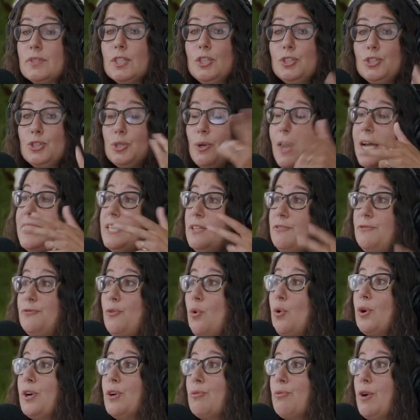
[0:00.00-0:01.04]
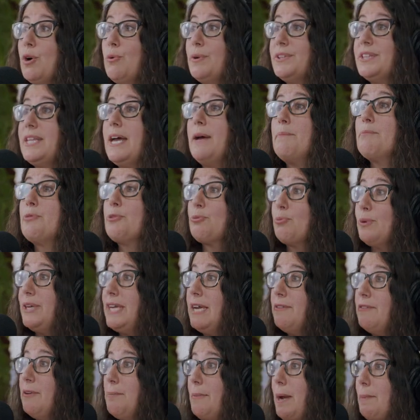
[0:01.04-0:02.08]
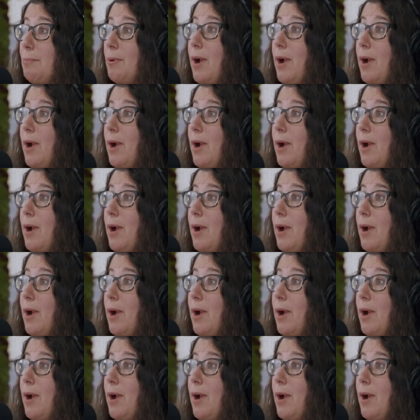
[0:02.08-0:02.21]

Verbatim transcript: So I did four in a row with them. Three of them I